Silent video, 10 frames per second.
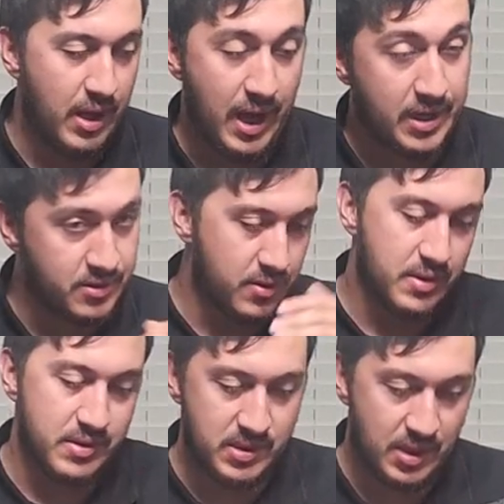As you
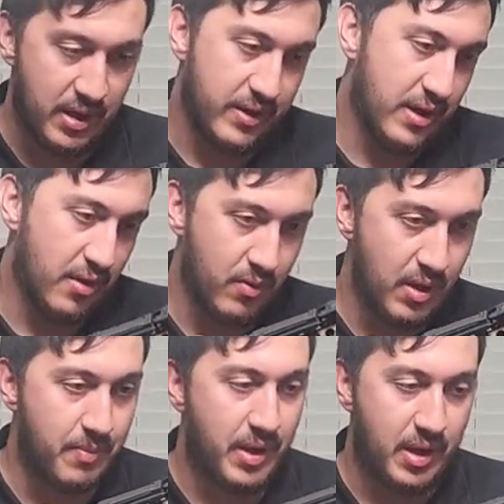can see, I got a
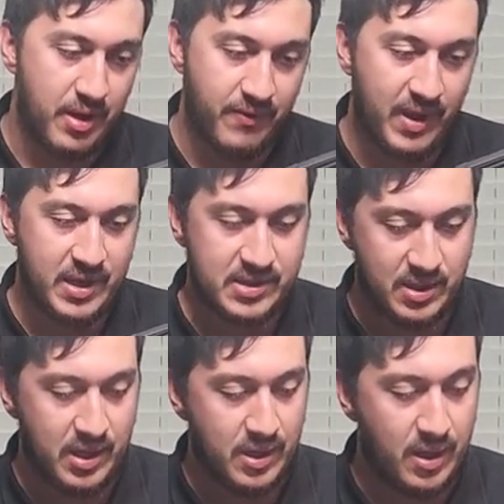grip, I got a
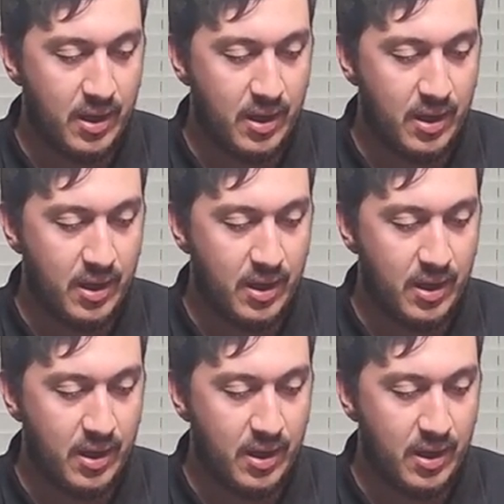flashlight,